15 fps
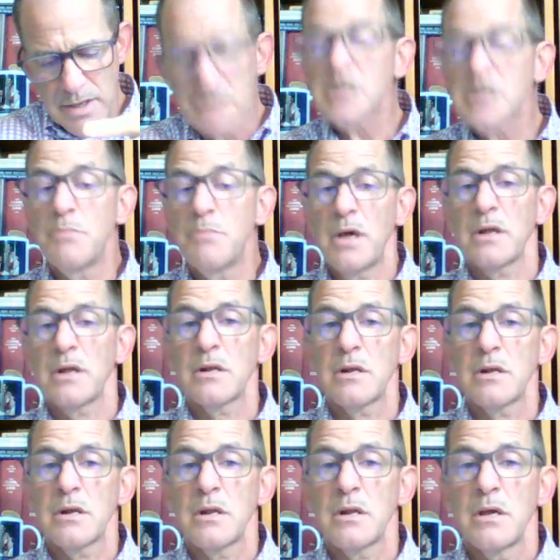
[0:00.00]
intimate
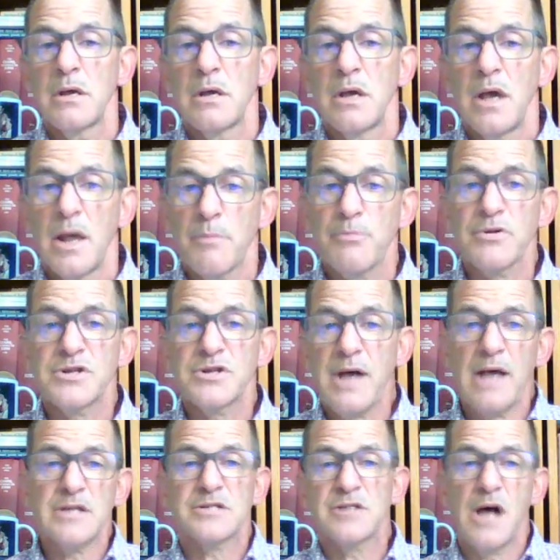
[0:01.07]
and
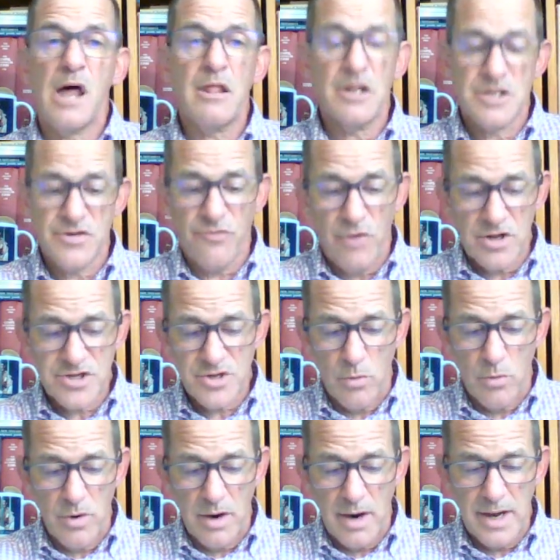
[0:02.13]
precise knowledge of what's
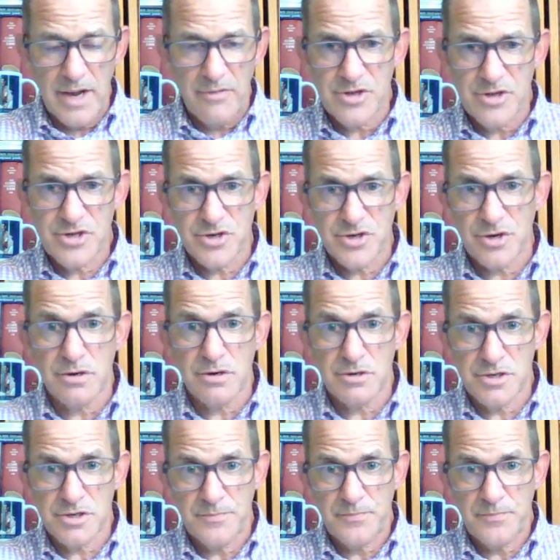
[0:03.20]
going on at this
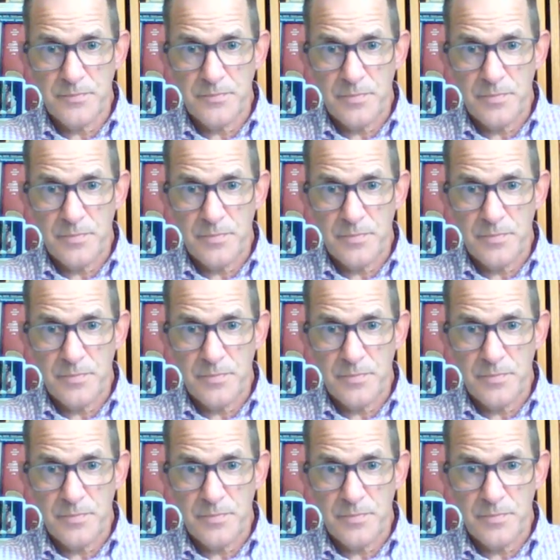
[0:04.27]
church.